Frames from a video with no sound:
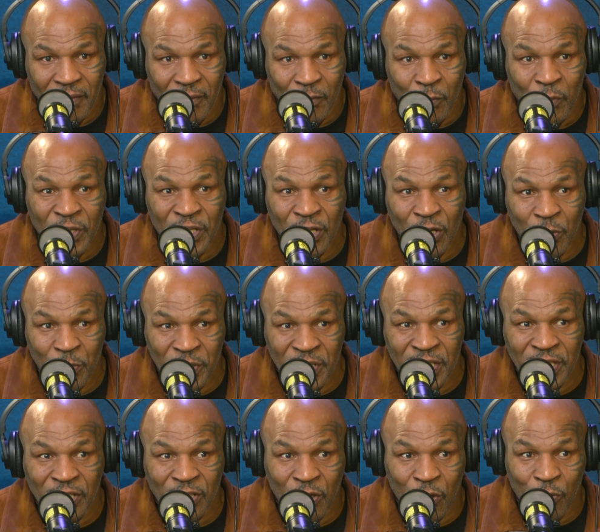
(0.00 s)
We know we
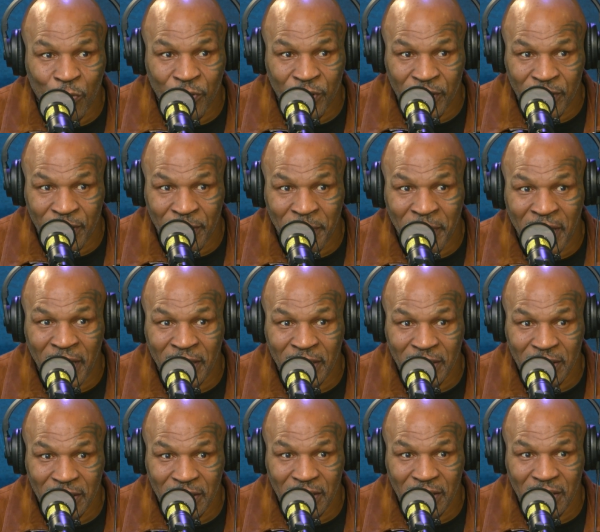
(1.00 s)
need to go see
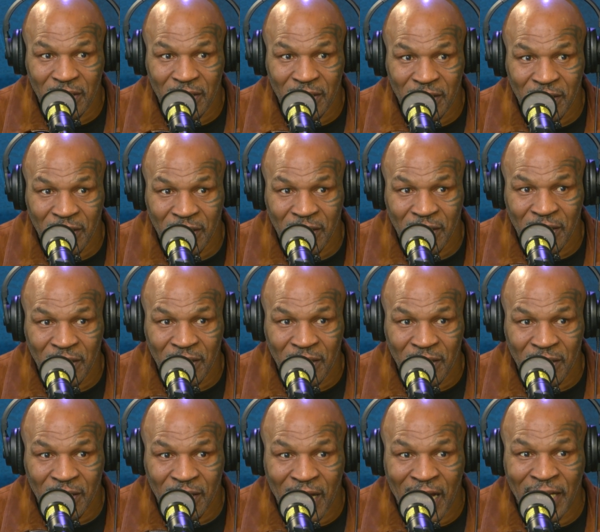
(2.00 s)
somebody.
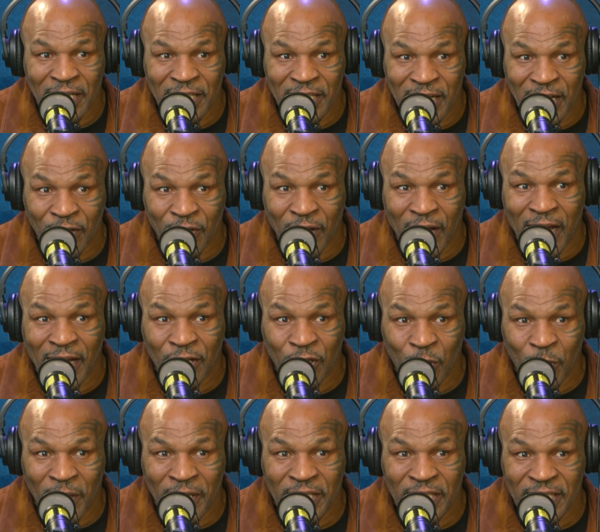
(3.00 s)
I
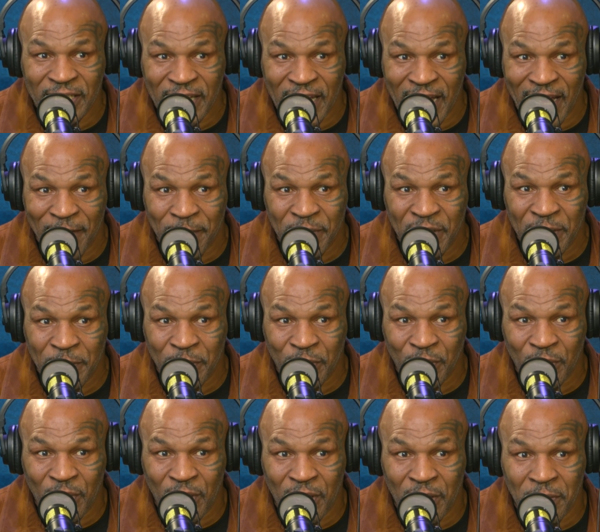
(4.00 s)
know I need to have
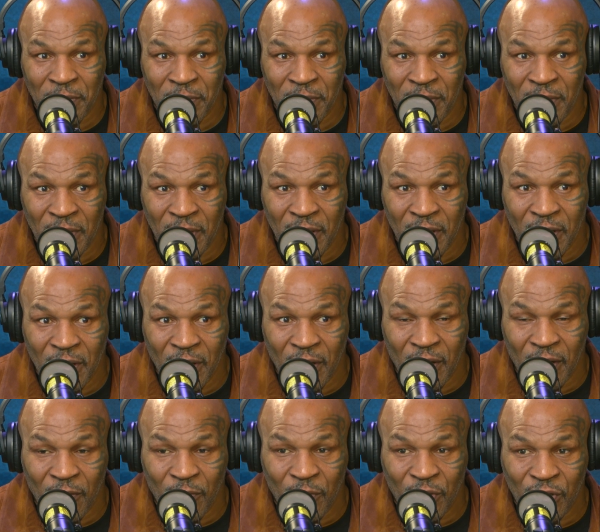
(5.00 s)
people.
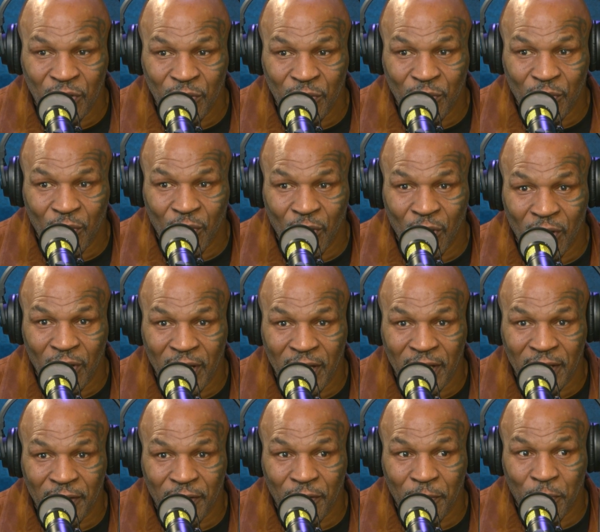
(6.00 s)
What do you call,
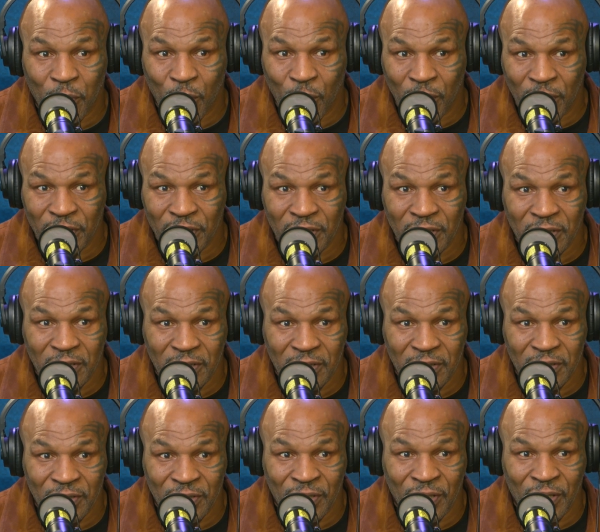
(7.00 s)
like, supporters?
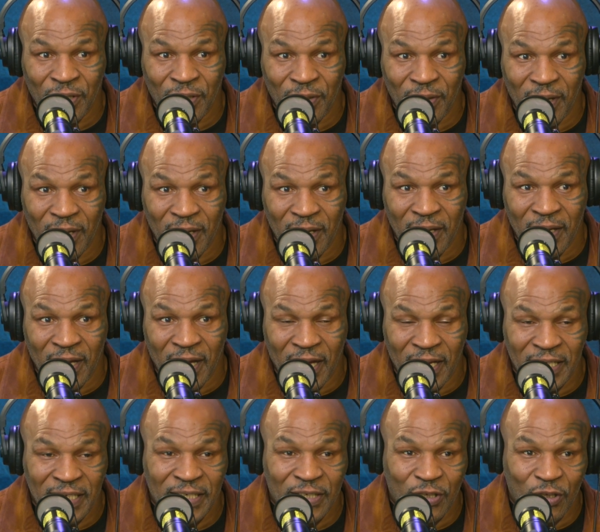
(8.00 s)
You know, I
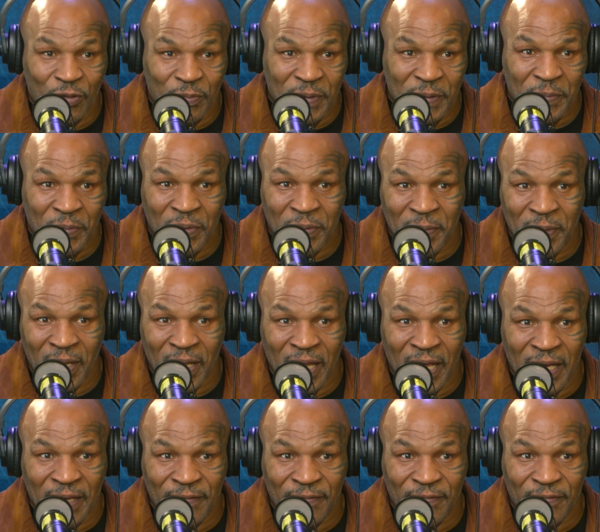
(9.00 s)
need those people in my
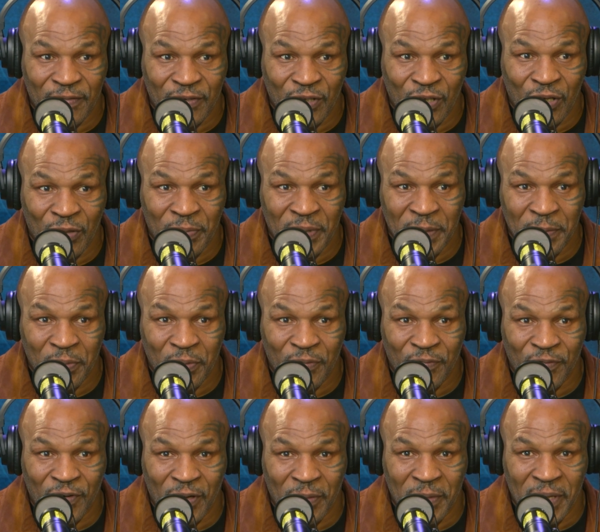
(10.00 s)
life. You know, people
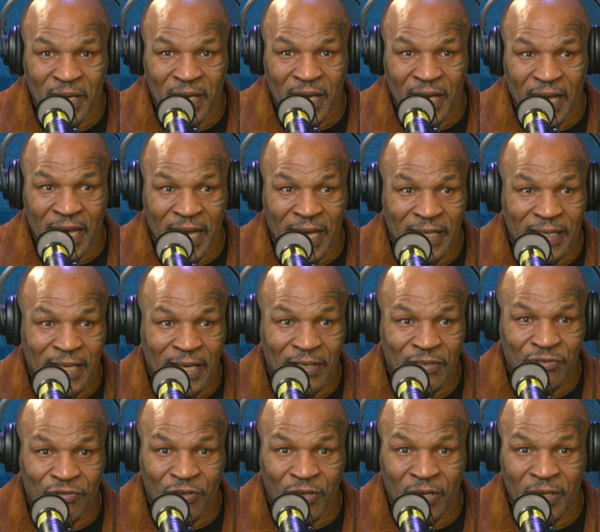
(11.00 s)
from
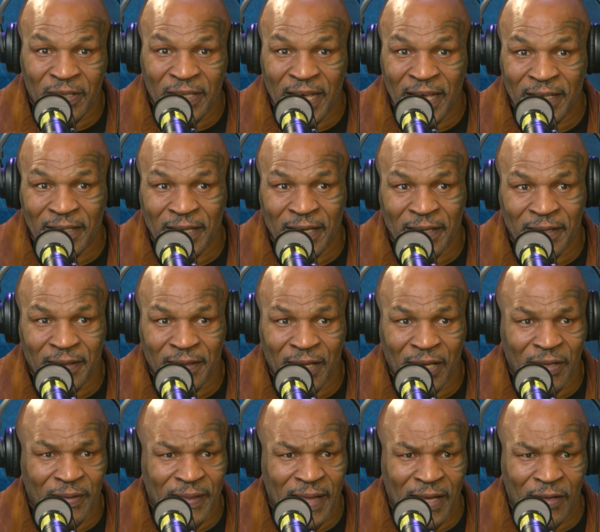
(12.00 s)
anti-drugs,
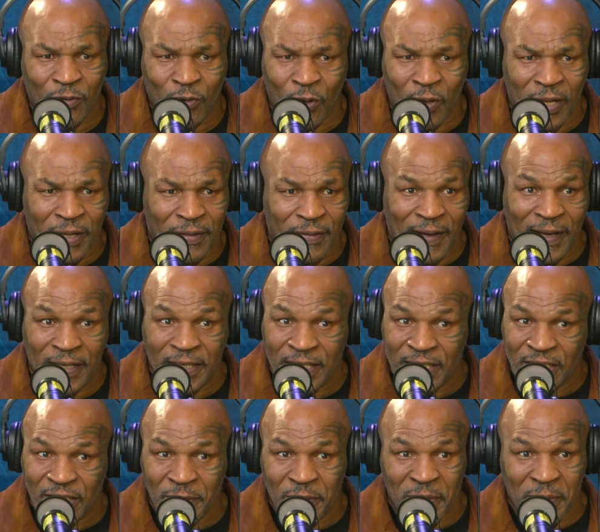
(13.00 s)
anti-sex acts, all that stuff. I
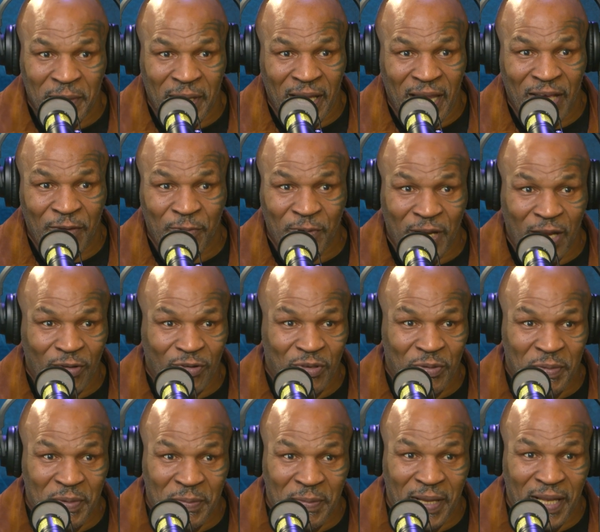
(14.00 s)
need them in my life. Without
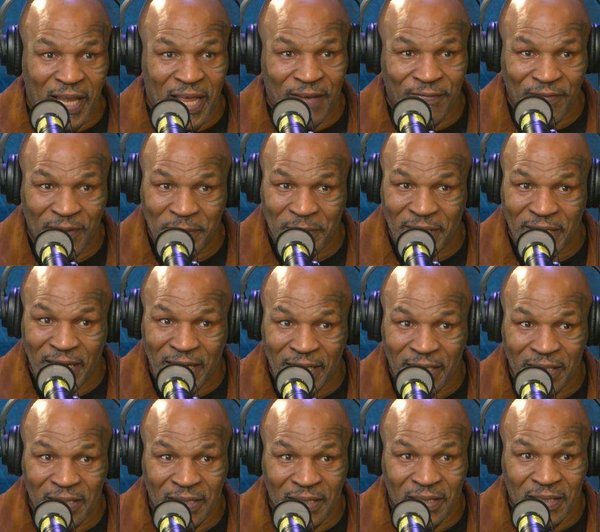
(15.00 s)
them in my life, I'm dead.
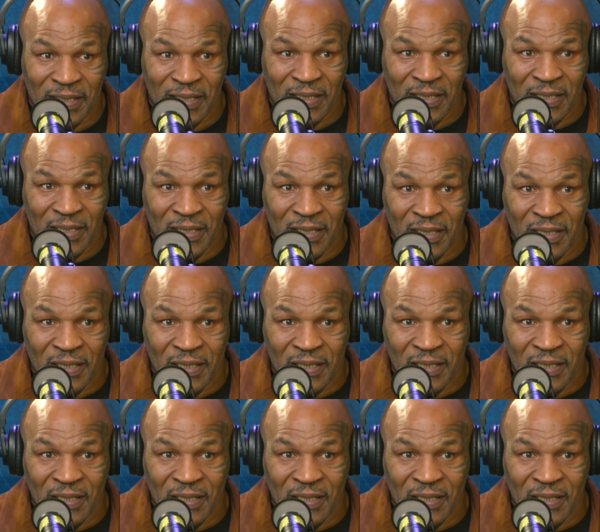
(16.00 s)
And